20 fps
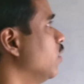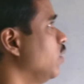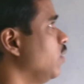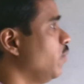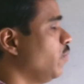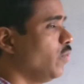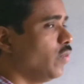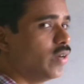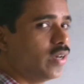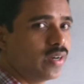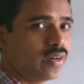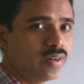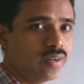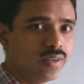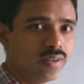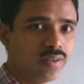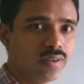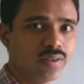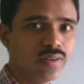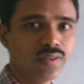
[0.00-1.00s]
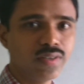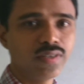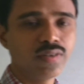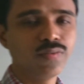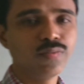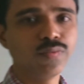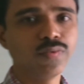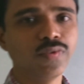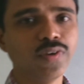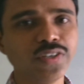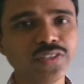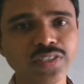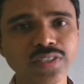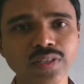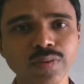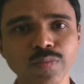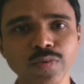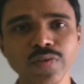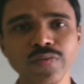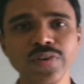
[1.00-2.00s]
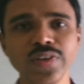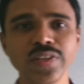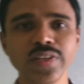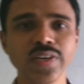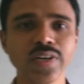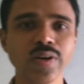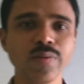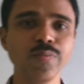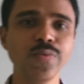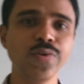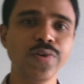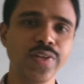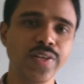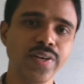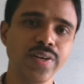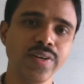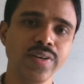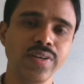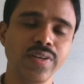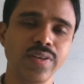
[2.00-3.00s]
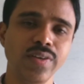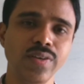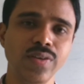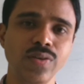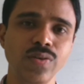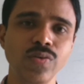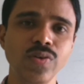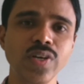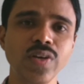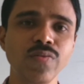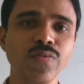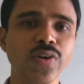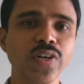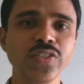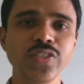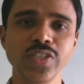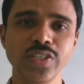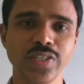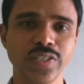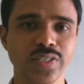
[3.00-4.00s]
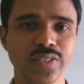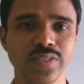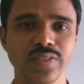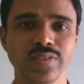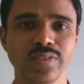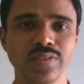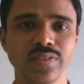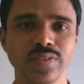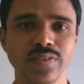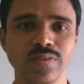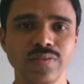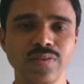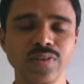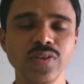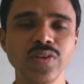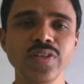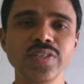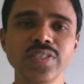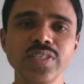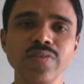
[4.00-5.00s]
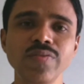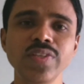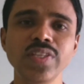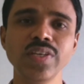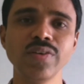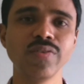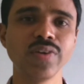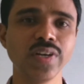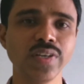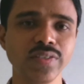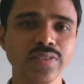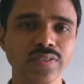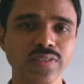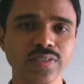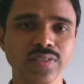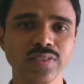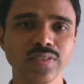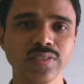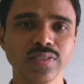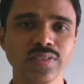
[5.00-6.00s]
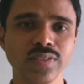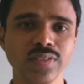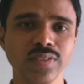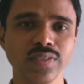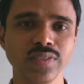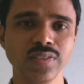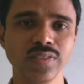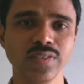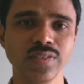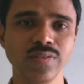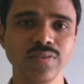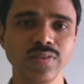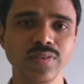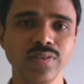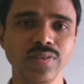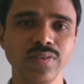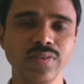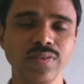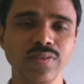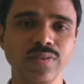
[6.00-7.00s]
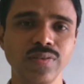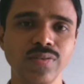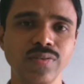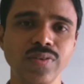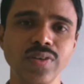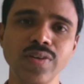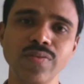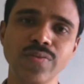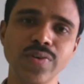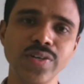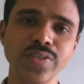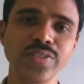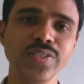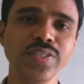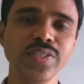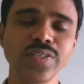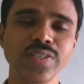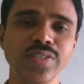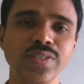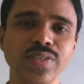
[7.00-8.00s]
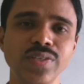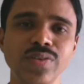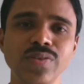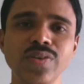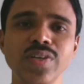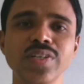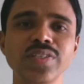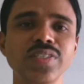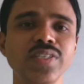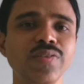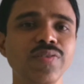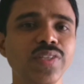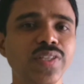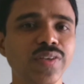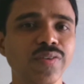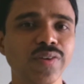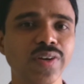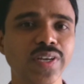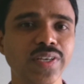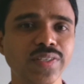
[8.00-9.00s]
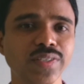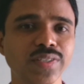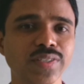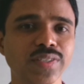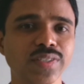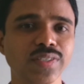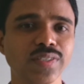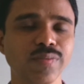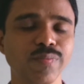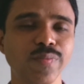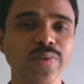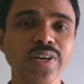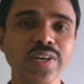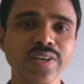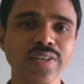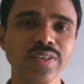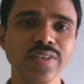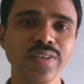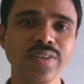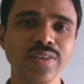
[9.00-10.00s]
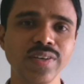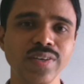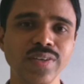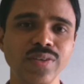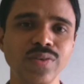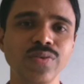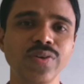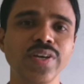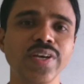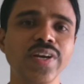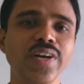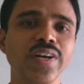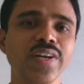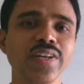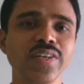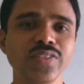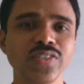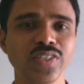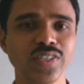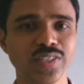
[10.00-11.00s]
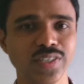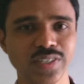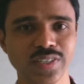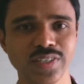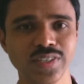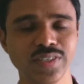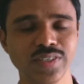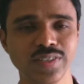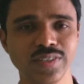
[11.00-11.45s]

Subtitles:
If you are watching the movie in the computer, you can watch it. You can see with your eyes. You can watch it. You can see with your eyes, but you cannot touch it.